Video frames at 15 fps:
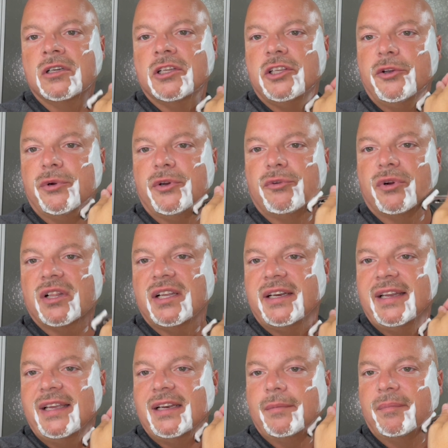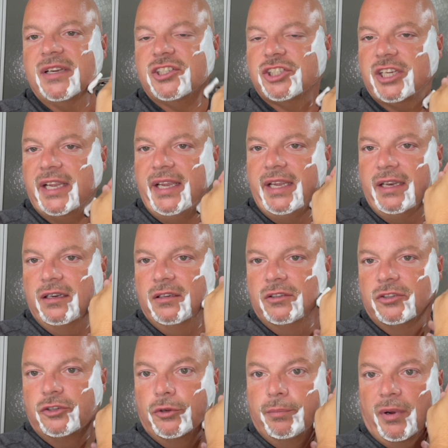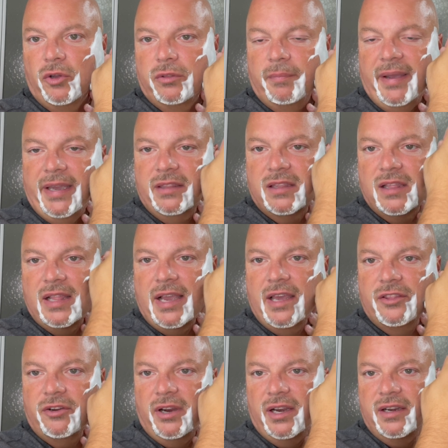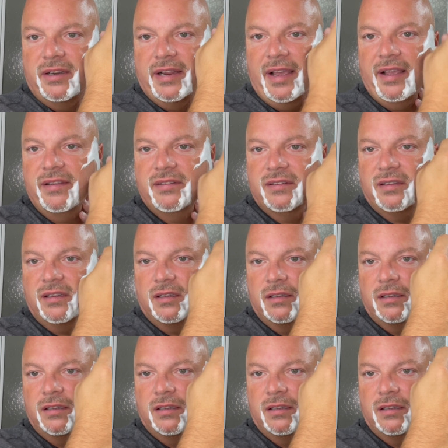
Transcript: You would really need a machine to both make the lather and test